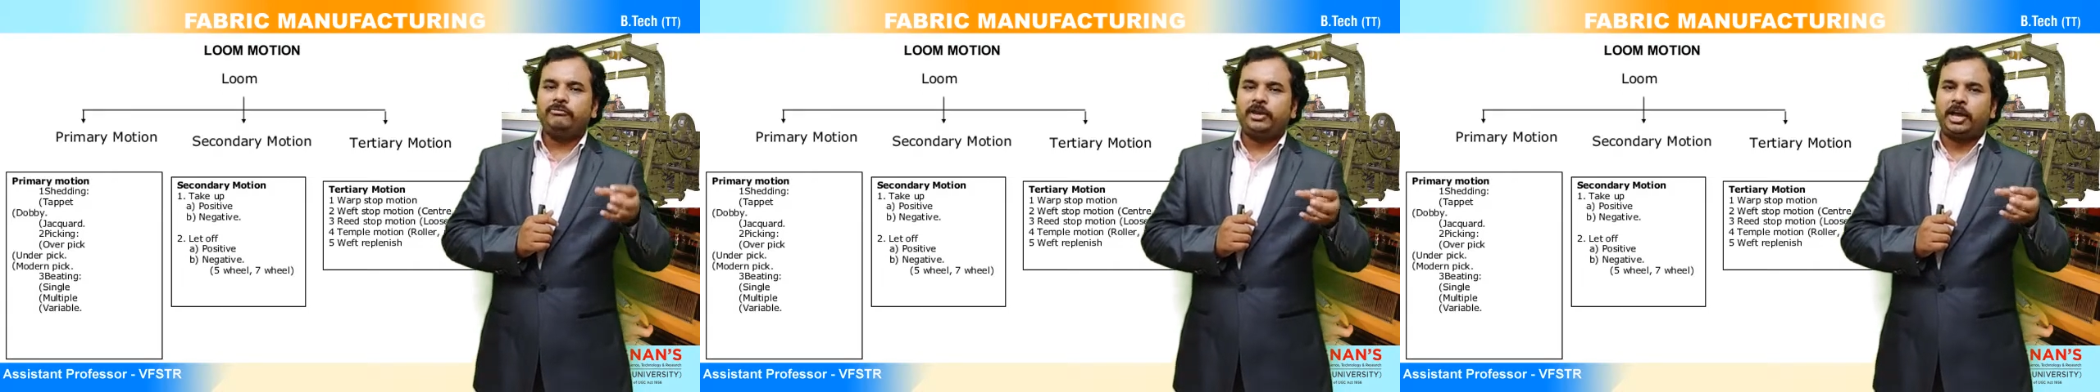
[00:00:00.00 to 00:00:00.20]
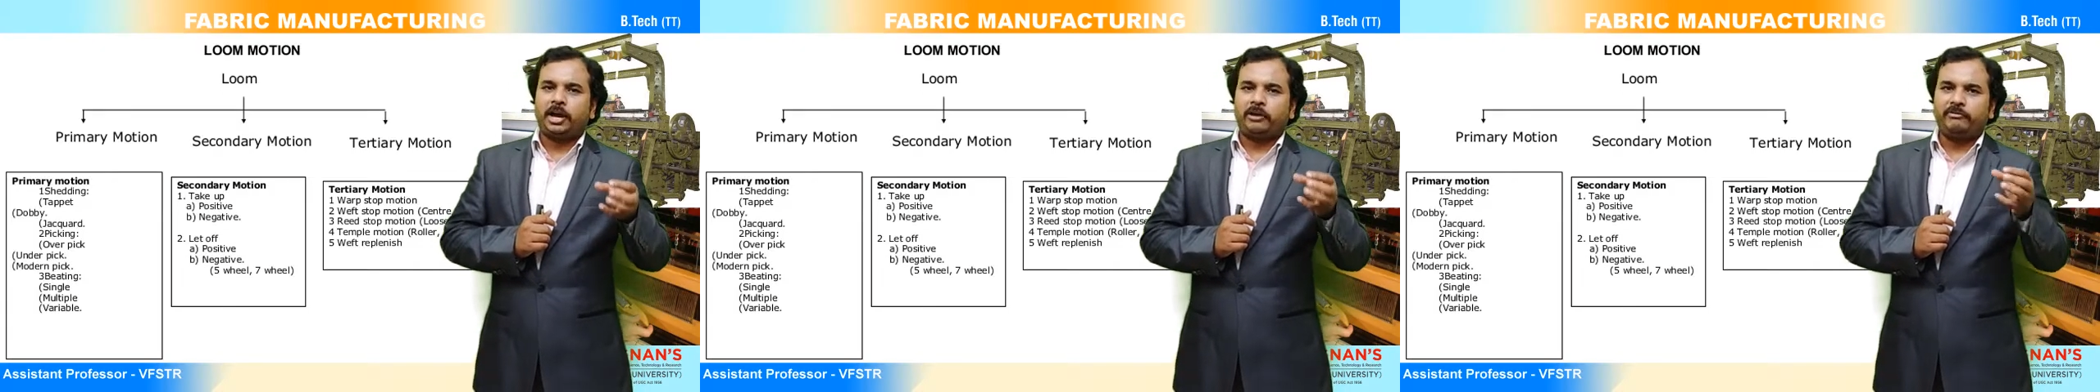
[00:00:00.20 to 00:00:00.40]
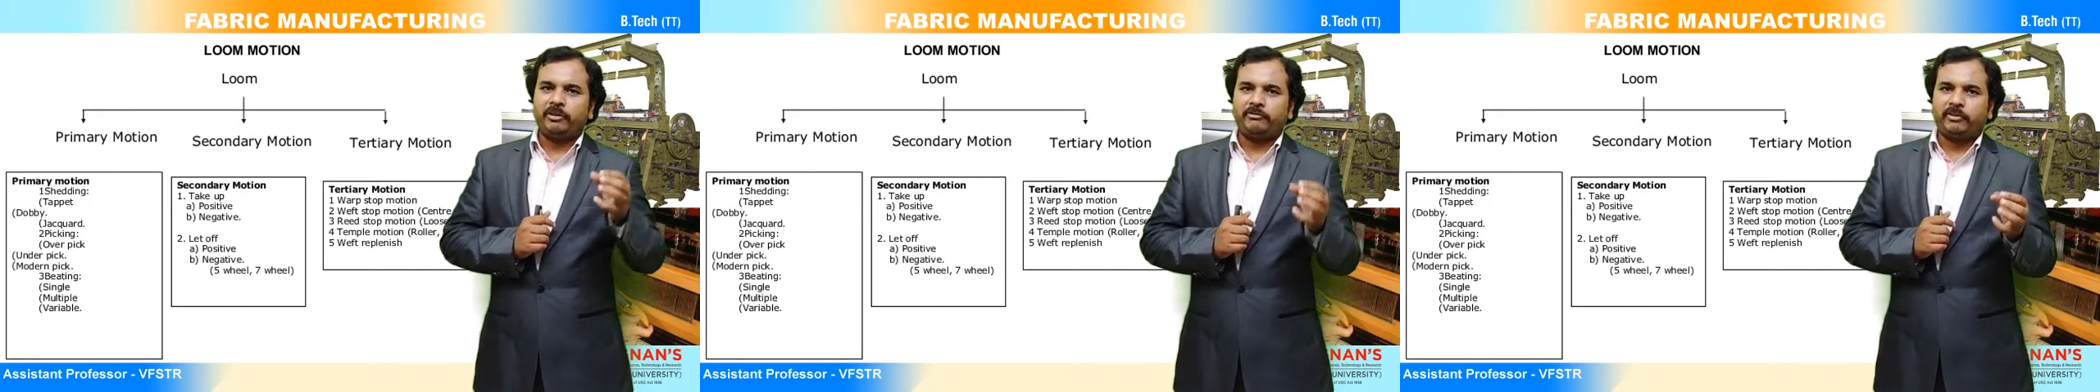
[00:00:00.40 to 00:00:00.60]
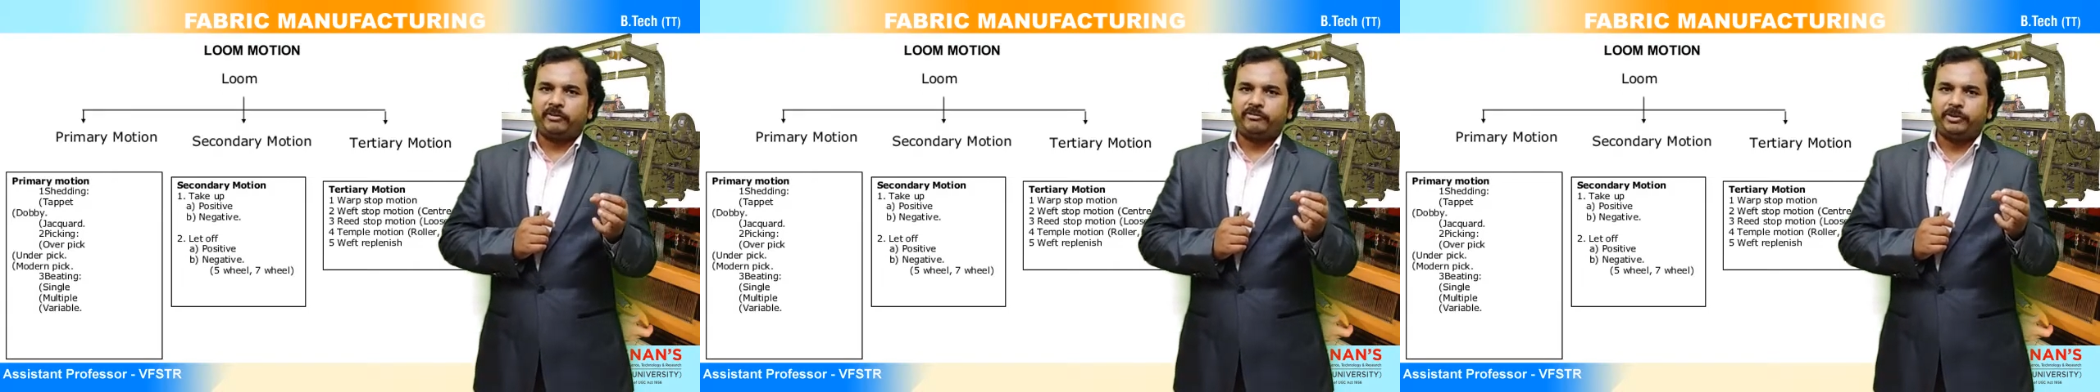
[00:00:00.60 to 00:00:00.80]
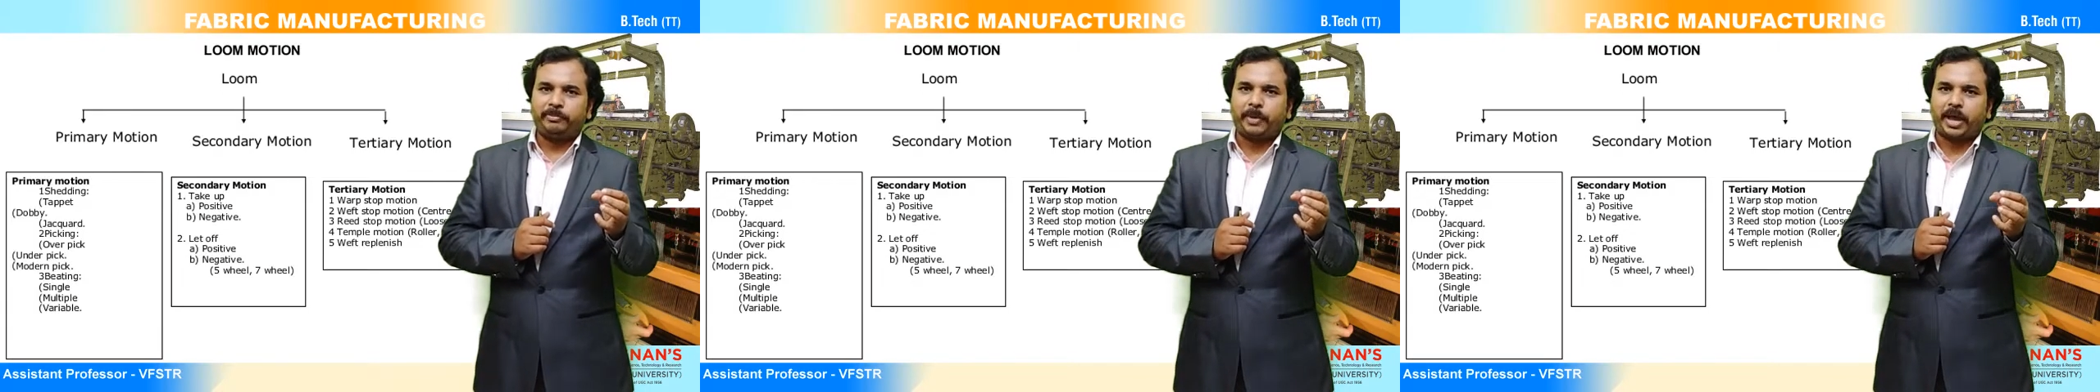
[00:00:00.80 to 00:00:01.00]
we have a
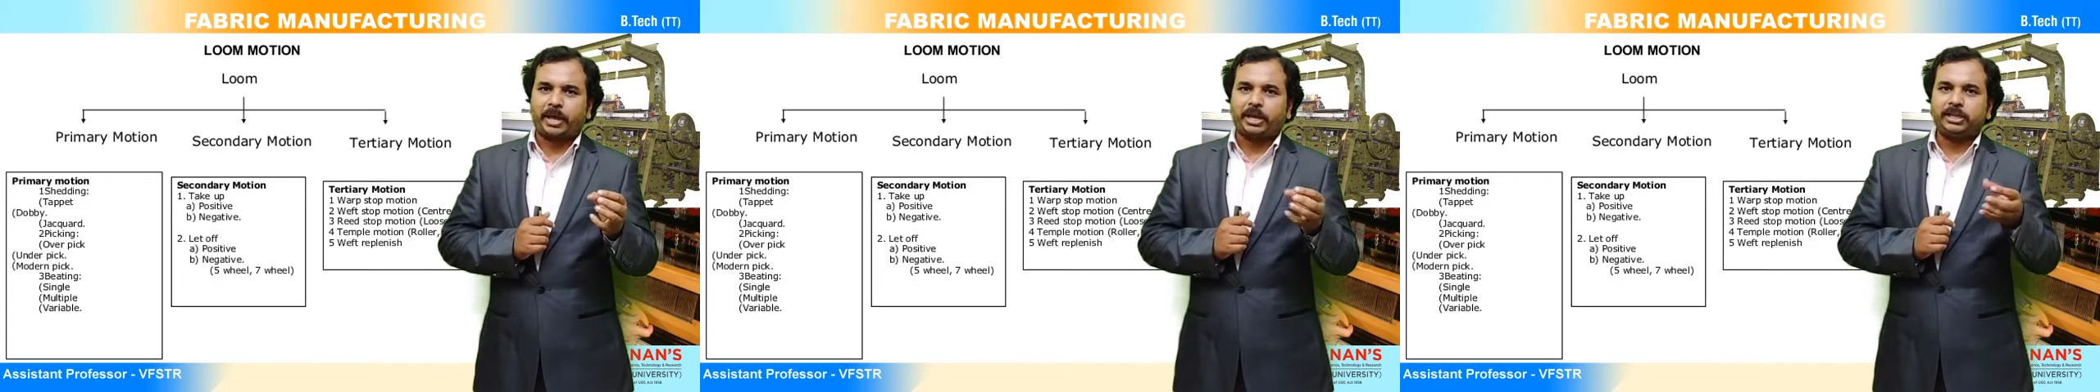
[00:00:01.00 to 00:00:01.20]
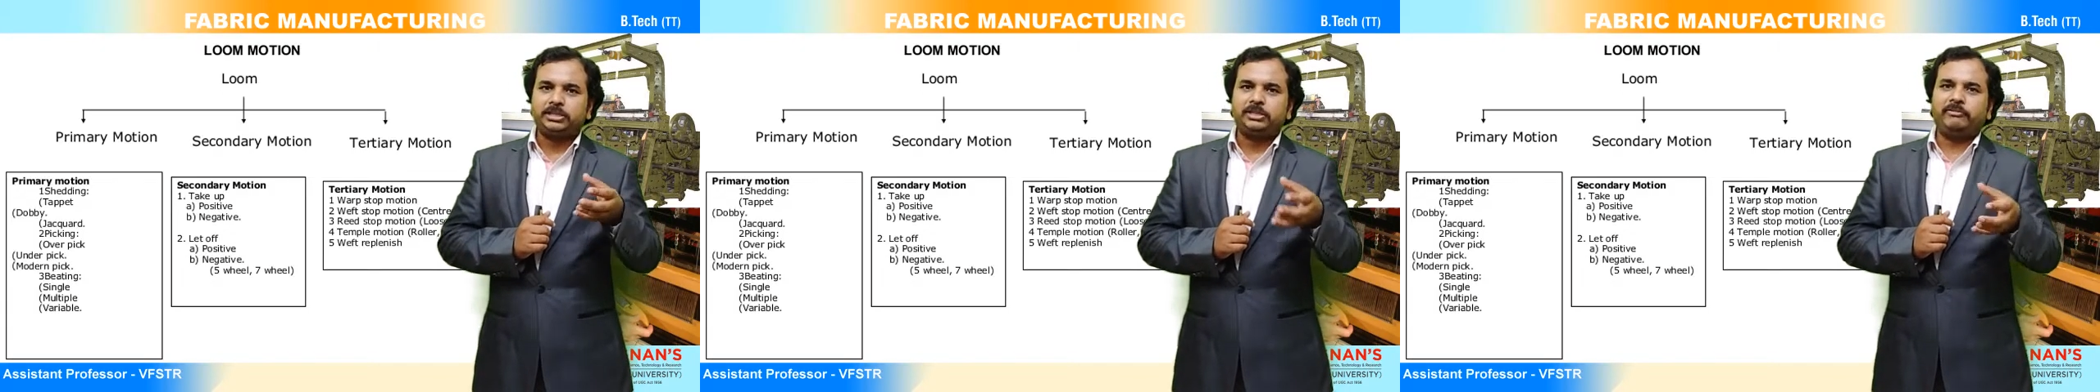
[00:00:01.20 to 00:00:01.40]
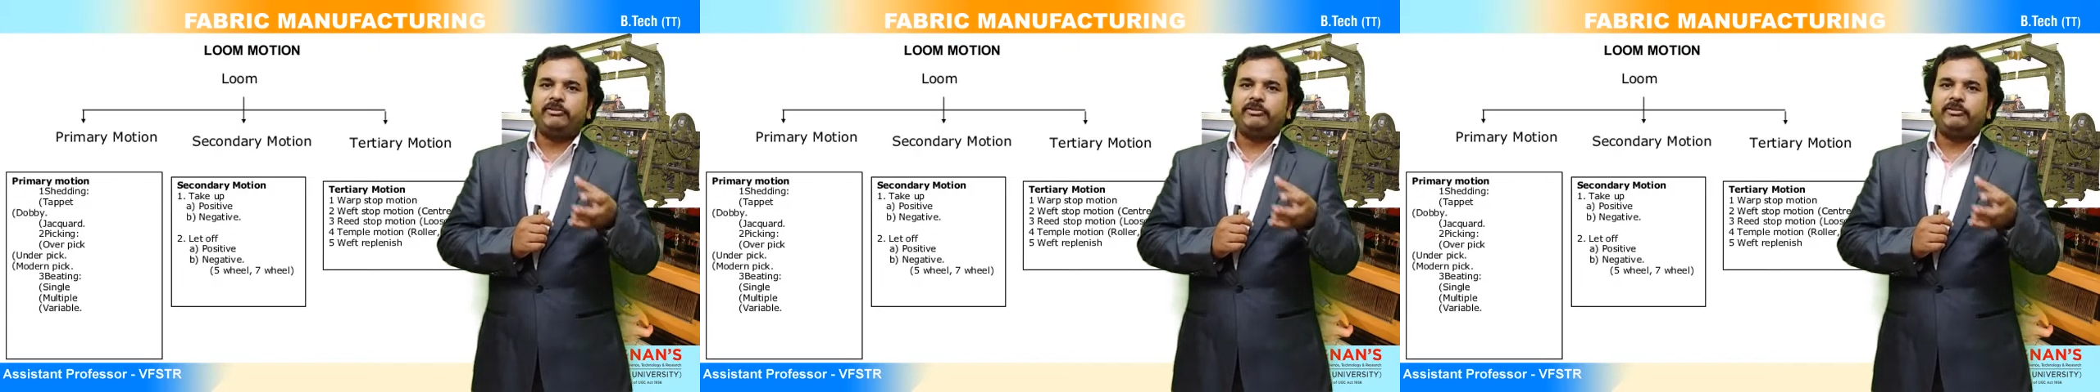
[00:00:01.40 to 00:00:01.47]
weft package,